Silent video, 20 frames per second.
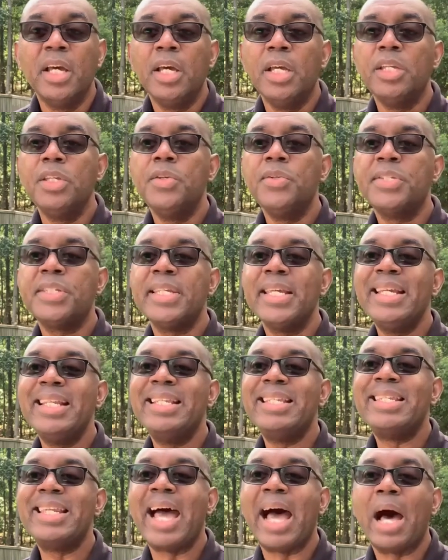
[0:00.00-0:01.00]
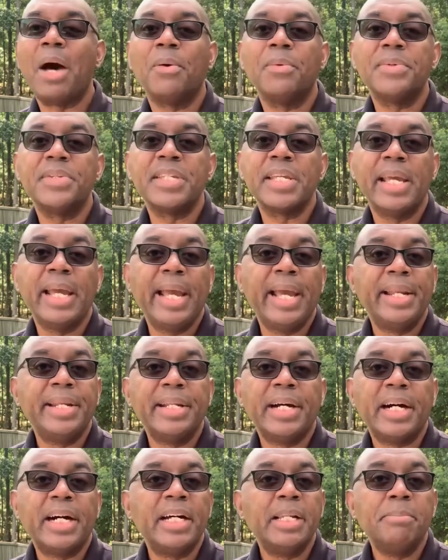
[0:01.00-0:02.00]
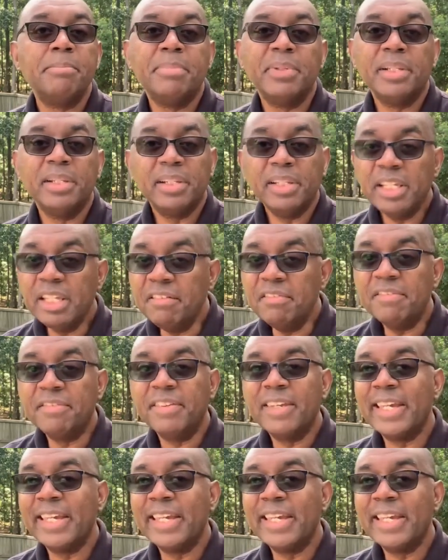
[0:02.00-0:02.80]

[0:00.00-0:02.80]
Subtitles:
You see, doubt and unbelief